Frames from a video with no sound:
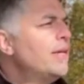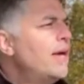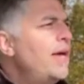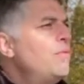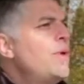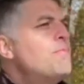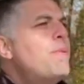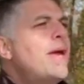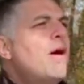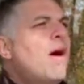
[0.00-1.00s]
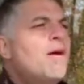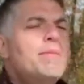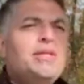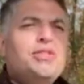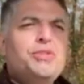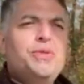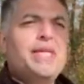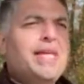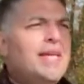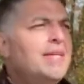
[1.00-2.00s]
and we pay homage to the
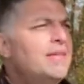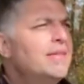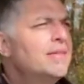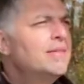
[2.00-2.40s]
King.